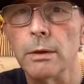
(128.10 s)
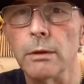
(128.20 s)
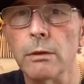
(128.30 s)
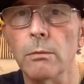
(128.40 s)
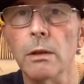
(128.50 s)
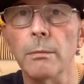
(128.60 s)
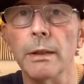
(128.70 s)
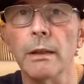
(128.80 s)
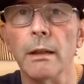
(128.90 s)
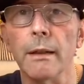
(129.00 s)
could well be
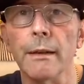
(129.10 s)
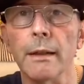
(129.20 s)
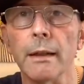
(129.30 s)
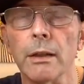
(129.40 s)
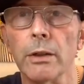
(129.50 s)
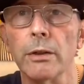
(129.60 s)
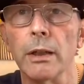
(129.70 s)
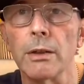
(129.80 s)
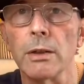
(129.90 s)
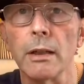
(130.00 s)
higher than that, could
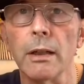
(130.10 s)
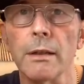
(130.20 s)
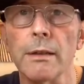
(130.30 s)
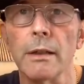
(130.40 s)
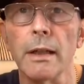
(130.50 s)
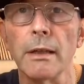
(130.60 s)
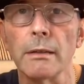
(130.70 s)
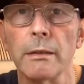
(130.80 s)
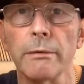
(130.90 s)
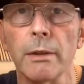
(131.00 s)
actually hit a
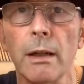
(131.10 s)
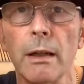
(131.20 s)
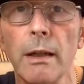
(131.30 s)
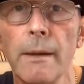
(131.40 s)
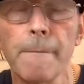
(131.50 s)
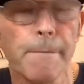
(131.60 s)
9.8 if we're lucky.